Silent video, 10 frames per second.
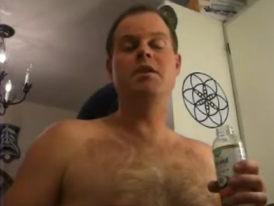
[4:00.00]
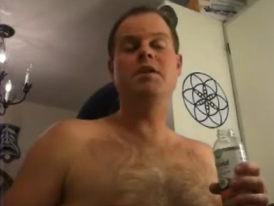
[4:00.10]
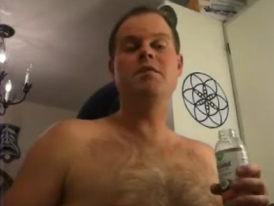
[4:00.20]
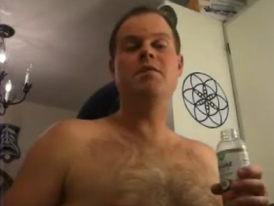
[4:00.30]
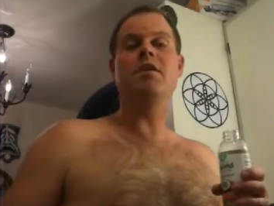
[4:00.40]

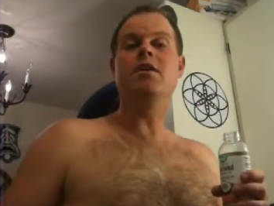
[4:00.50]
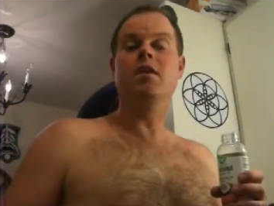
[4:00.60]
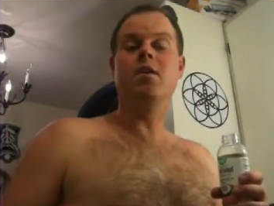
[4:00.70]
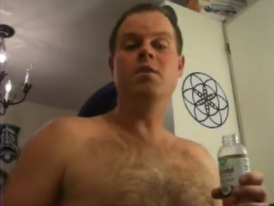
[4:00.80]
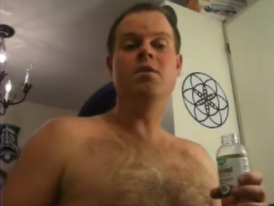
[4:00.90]
be very
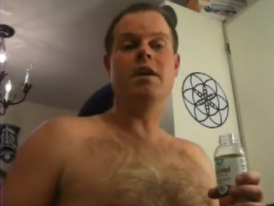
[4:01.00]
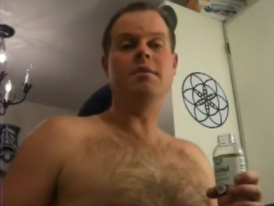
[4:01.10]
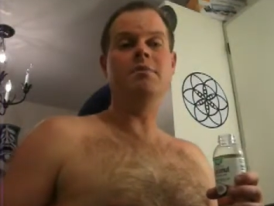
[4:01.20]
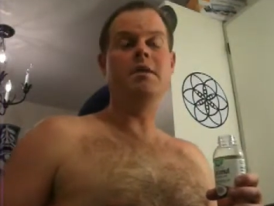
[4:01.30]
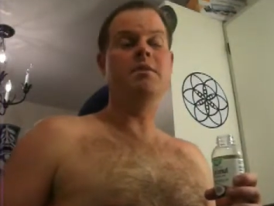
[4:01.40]
old,
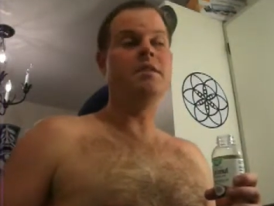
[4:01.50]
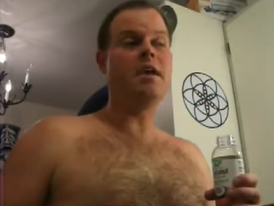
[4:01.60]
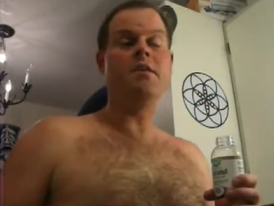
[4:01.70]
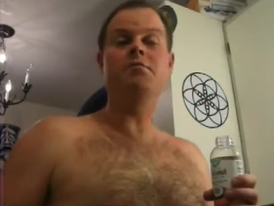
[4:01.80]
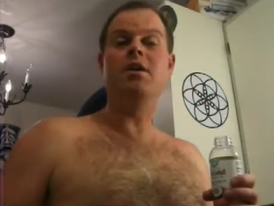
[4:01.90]
like maybe
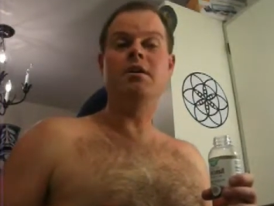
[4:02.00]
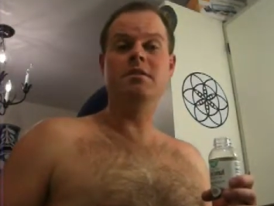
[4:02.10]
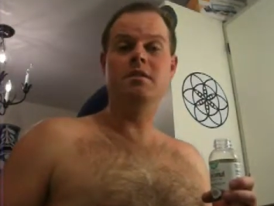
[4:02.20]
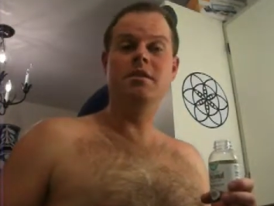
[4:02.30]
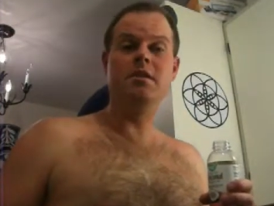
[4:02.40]

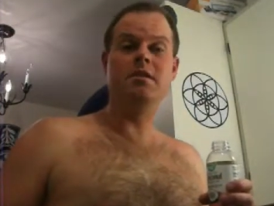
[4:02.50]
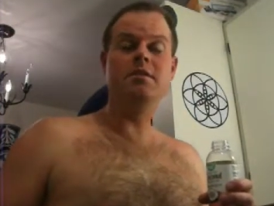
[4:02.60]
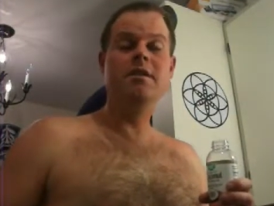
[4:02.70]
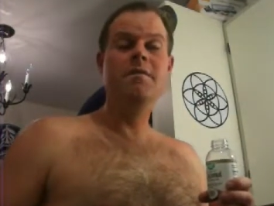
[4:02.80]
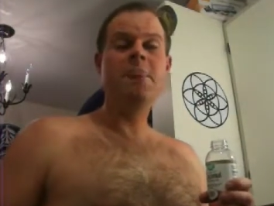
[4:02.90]
10+
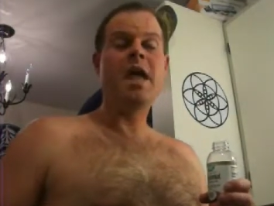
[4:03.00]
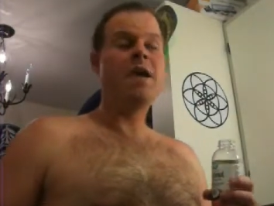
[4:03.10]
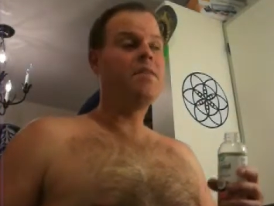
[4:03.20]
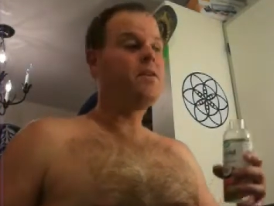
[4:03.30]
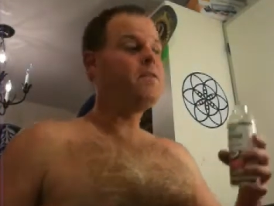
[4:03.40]
years,
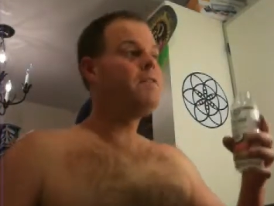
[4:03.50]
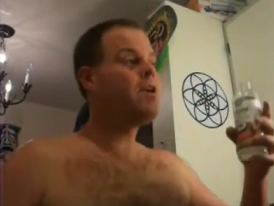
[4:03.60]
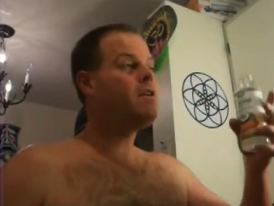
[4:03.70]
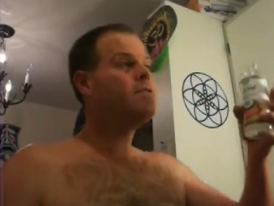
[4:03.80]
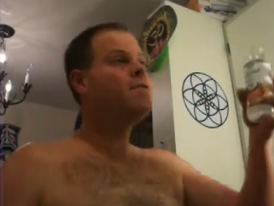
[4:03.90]
and they're
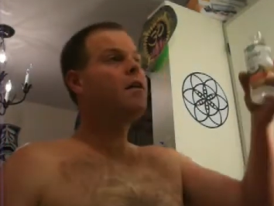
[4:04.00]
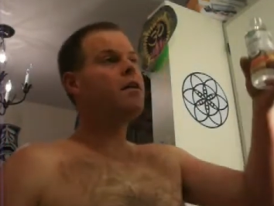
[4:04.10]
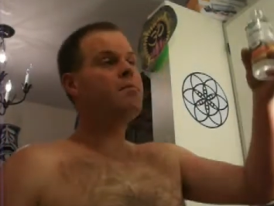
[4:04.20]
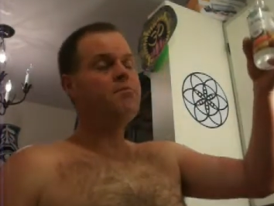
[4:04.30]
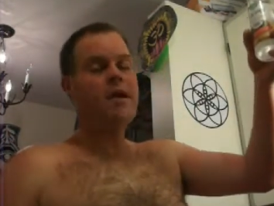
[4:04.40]
very
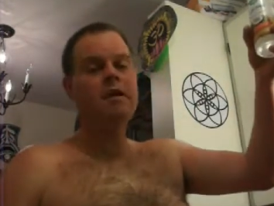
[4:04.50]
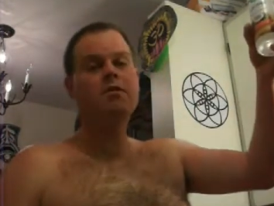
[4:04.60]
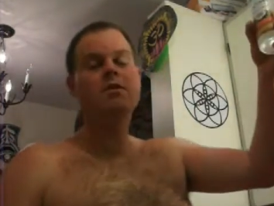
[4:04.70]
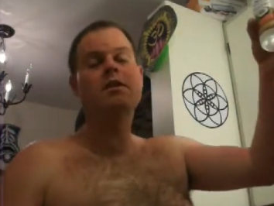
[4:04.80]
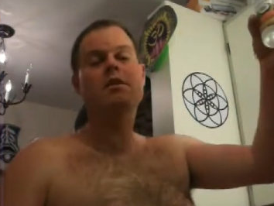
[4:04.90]
far,
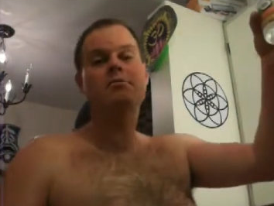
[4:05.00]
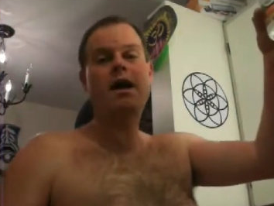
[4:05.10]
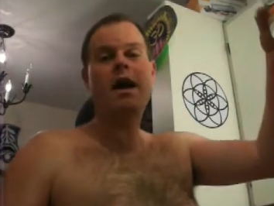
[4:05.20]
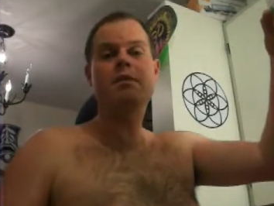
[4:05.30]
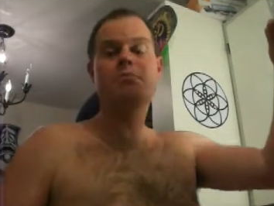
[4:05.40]
usually in the
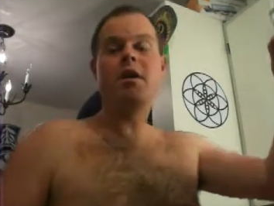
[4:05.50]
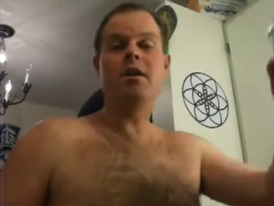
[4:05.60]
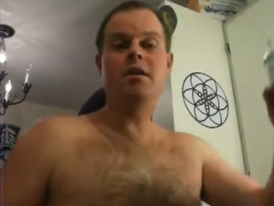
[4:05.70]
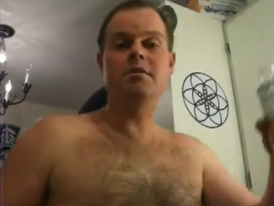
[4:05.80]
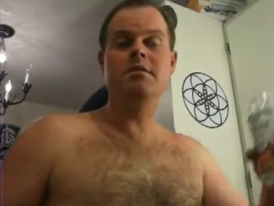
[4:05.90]
back
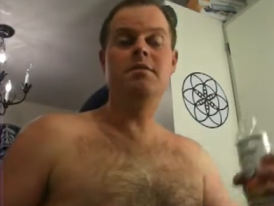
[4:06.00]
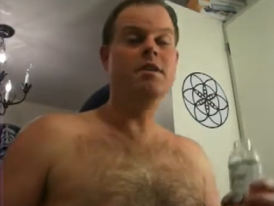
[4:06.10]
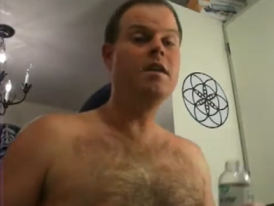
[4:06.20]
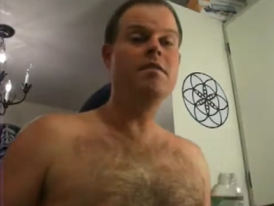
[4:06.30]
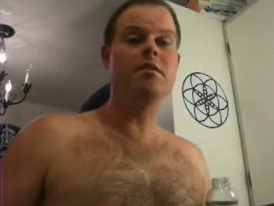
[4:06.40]
pockets of the
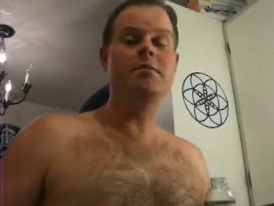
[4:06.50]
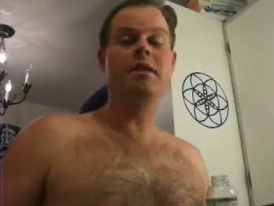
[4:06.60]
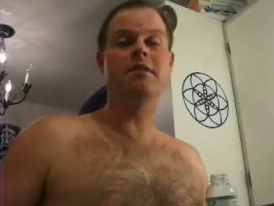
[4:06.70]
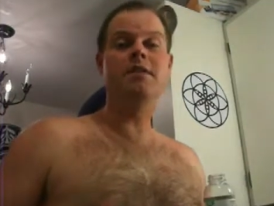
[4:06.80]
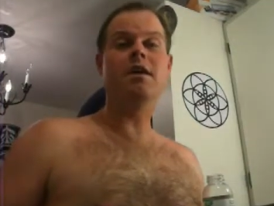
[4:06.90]
liver,
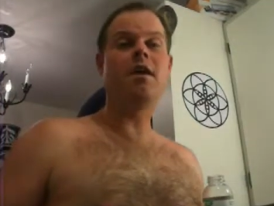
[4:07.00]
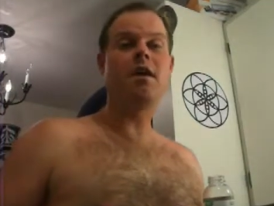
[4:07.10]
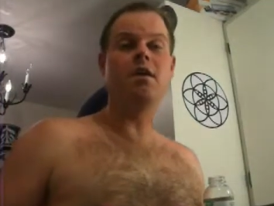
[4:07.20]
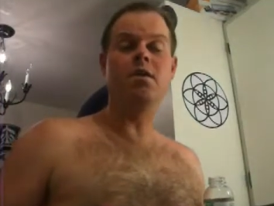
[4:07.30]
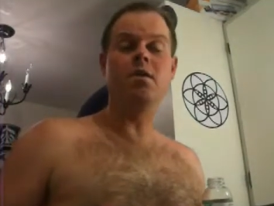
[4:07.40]
because they
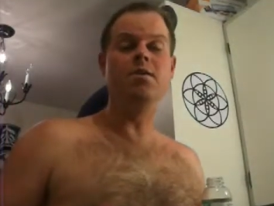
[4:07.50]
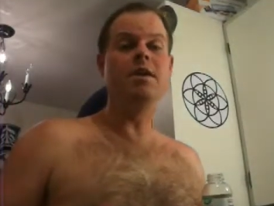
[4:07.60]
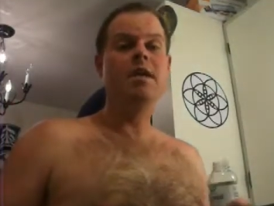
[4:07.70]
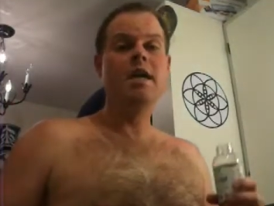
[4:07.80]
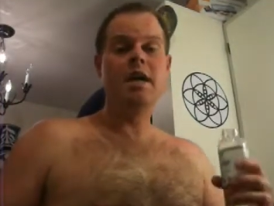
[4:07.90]
are old,
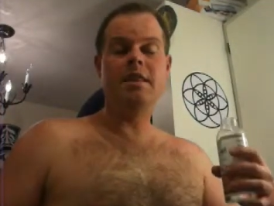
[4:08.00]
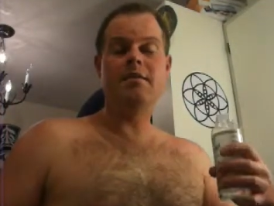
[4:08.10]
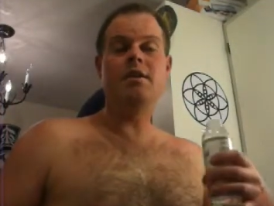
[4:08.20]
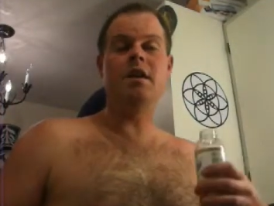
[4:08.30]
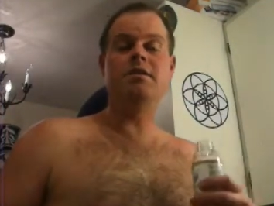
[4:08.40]
and
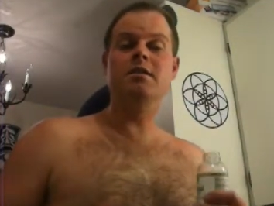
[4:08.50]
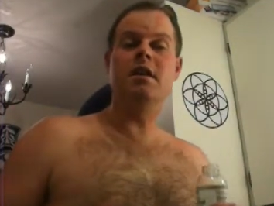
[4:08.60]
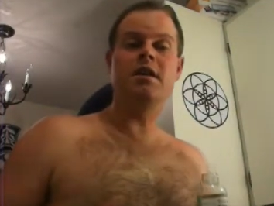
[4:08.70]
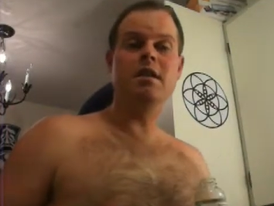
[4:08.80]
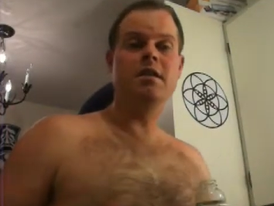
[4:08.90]
they've got
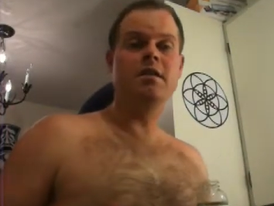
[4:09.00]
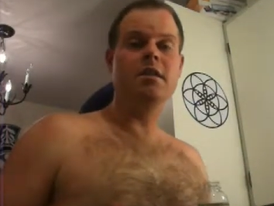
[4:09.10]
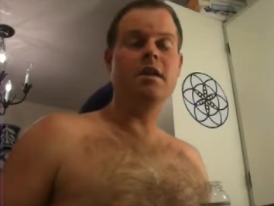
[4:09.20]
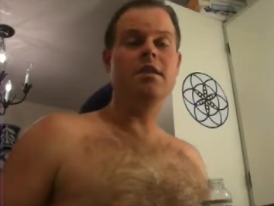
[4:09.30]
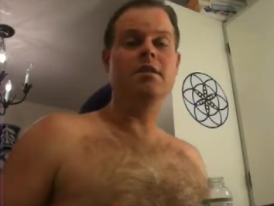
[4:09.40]
stuck
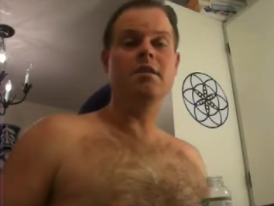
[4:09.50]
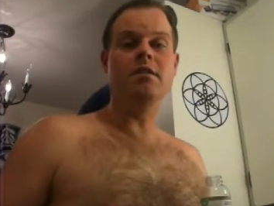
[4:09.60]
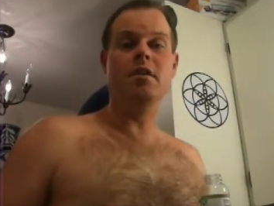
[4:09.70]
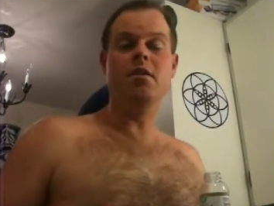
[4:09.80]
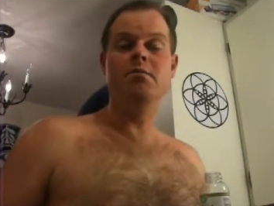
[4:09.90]
in the
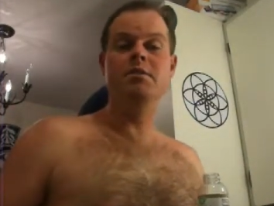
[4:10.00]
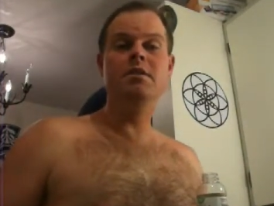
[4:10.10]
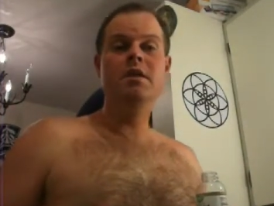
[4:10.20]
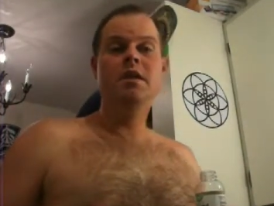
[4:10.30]
lobes,